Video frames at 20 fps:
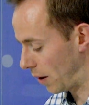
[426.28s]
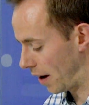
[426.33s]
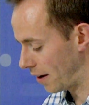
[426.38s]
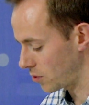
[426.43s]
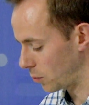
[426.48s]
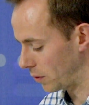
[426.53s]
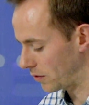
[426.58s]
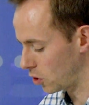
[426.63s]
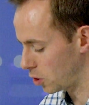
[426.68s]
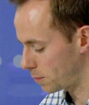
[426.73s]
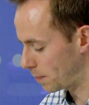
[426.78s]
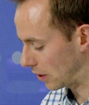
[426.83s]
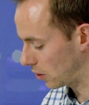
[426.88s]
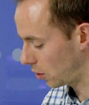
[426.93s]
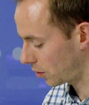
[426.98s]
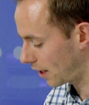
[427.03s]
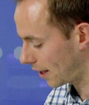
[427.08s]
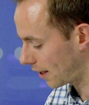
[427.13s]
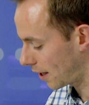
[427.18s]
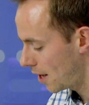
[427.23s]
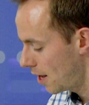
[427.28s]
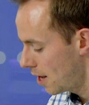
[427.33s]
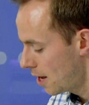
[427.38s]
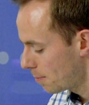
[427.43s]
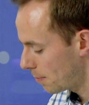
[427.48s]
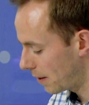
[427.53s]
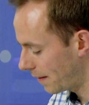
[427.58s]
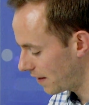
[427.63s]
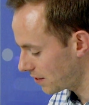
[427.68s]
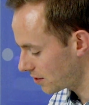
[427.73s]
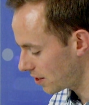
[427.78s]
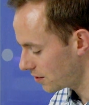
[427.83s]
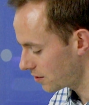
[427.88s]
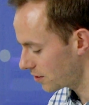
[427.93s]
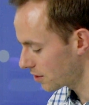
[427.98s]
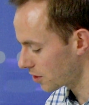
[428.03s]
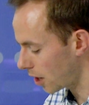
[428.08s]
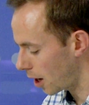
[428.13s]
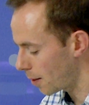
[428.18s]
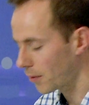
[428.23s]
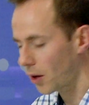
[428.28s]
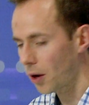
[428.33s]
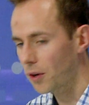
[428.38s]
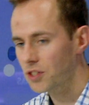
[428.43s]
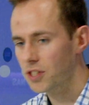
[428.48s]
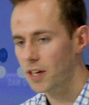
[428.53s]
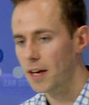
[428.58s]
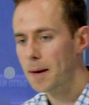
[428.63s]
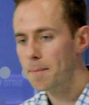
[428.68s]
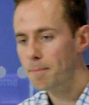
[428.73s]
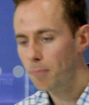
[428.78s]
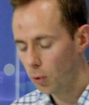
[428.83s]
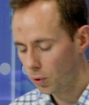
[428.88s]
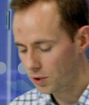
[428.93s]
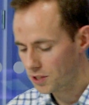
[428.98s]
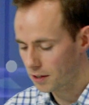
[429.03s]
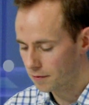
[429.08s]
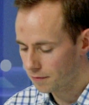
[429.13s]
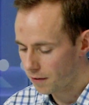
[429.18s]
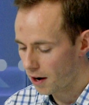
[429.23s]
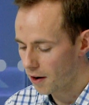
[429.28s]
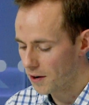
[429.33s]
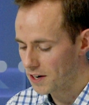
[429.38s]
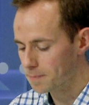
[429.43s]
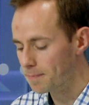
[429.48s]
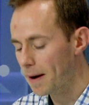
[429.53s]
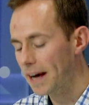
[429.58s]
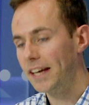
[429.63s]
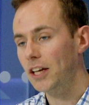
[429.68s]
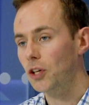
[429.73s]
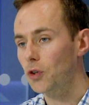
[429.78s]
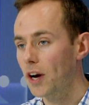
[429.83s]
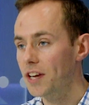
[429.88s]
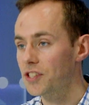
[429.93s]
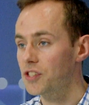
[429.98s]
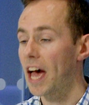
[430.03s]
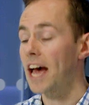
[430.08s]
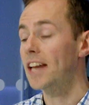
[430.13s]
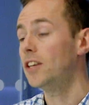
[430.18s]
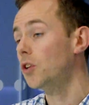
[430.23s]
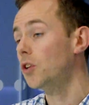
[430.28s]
as we've just been looking, but in this instance I'm going to import it via its MAC address, and